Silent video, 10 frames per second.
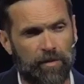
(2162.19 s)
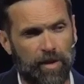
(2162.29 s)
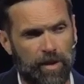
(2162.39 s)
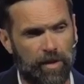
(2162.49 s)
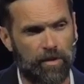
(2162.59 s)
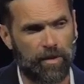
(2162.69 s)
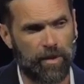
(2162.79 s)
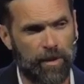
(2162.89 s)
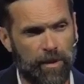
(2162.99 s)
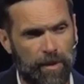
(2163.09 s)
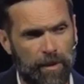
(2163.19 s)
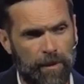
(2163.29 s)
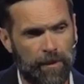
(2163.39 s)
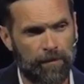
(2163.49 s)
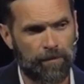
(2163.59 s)
for you.
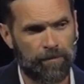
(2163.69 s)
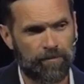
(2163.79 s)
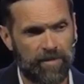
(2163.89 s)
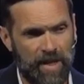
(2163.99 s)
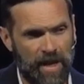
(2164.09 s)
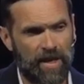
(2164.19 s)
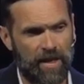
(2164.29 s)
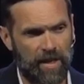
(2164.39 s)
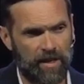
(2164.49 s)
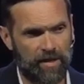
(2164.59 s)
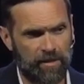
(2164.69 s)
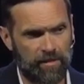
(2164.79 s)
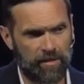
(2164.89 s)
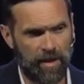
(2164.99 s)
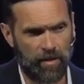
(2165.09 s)
Take and eat
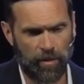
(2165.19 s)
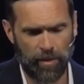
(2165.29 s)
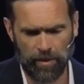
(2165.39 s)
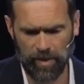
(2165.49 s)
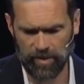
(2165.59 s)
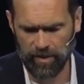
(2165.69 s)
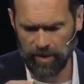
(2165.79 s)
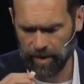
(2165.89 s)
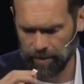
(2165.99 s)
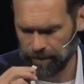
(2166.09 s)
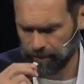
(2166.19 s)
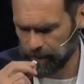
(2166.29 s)
in remembrance of him.